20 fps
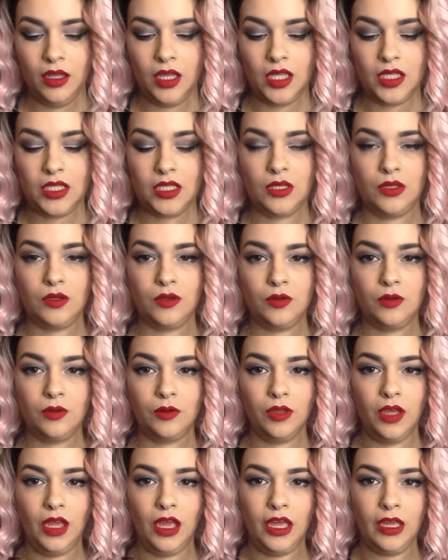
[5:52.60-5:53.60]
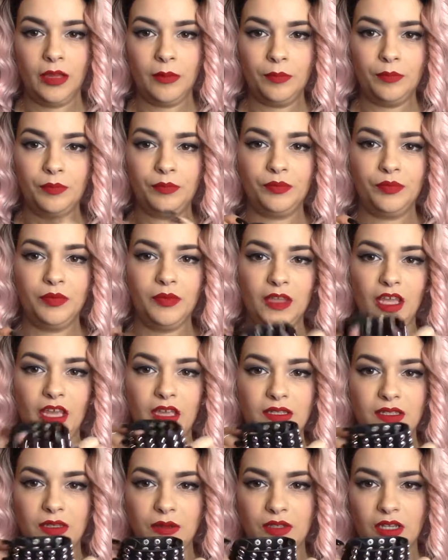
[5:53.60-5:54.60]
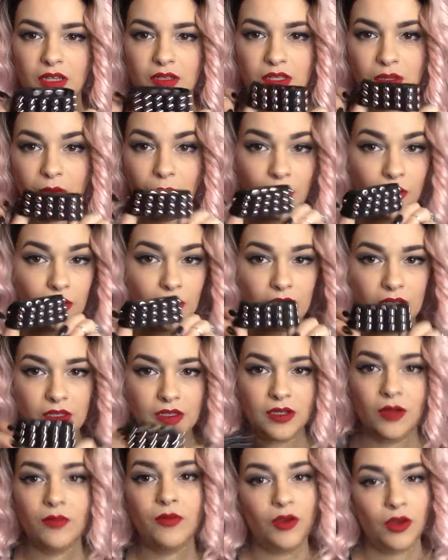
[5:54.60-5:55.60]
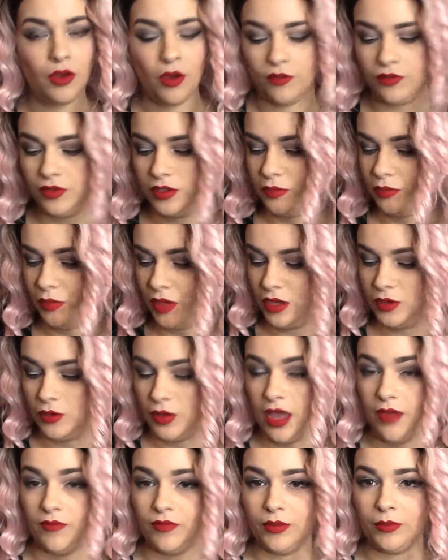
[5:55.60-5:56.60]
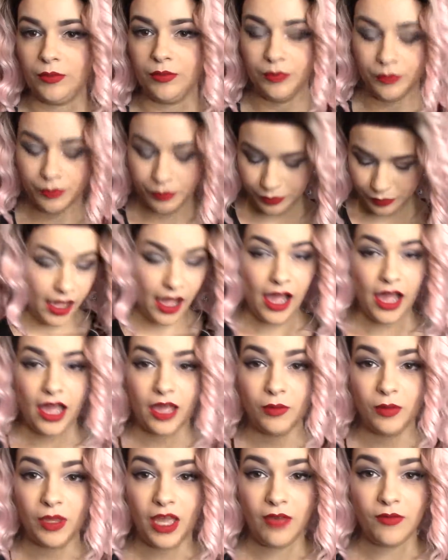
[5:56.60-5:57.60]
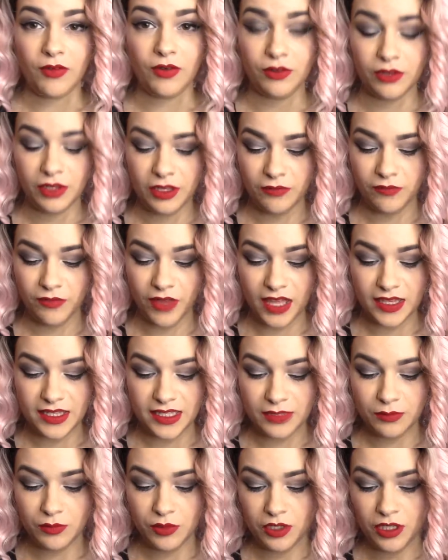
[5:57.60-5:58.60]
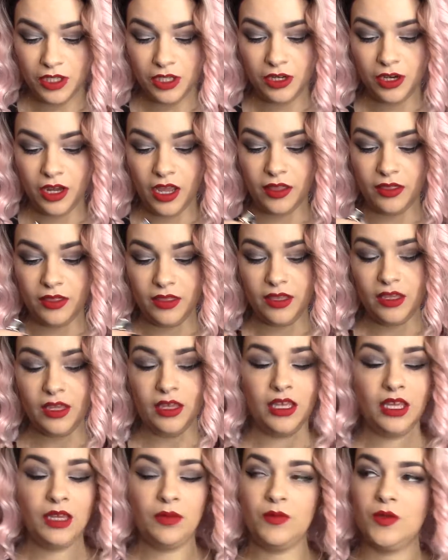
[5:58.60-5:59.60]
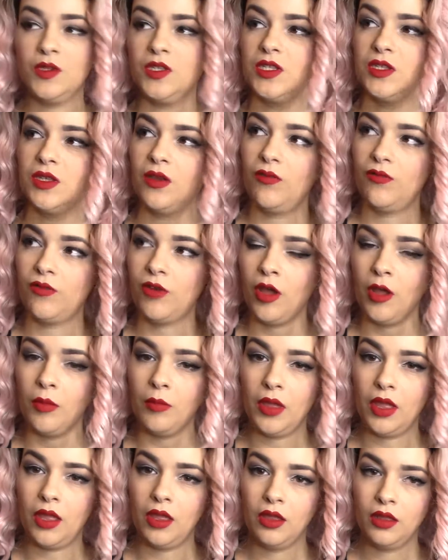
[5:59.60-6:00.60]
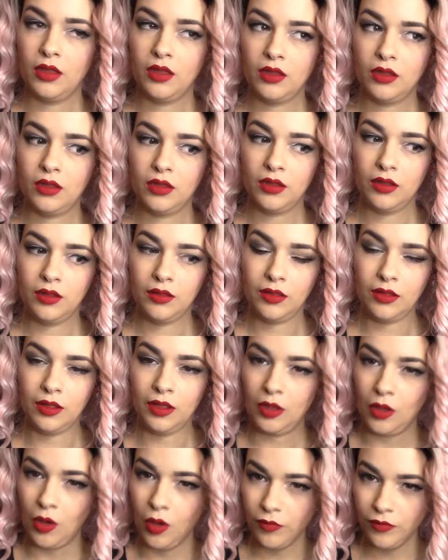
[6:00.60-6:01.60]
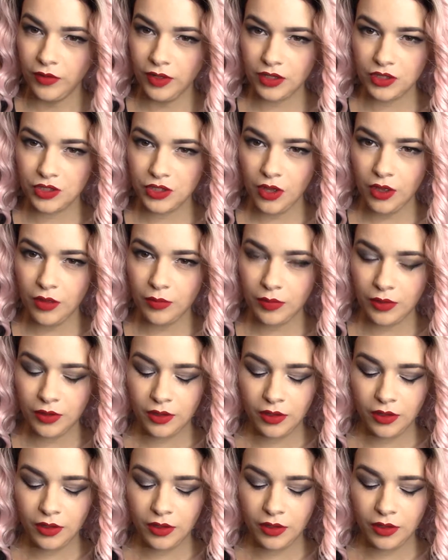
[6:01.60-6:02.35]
So yeah, sometimes I wear these, not very often, but I do have them. We have a really fancy one here. I think it was from the Gothic shop.